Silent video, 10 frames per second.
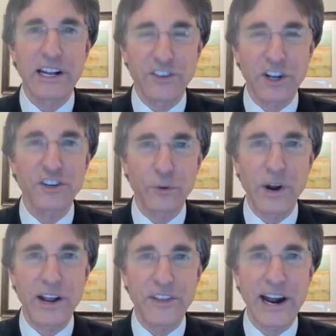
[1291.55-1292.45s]
in such a
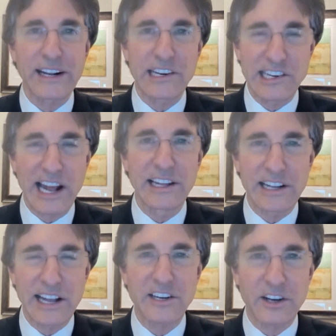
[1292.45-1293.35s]
way that I can
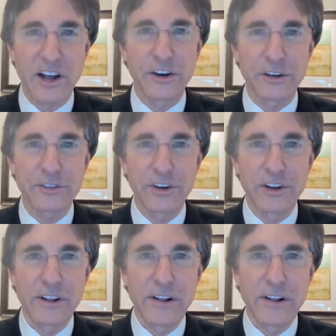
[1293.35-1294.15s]
delegate to others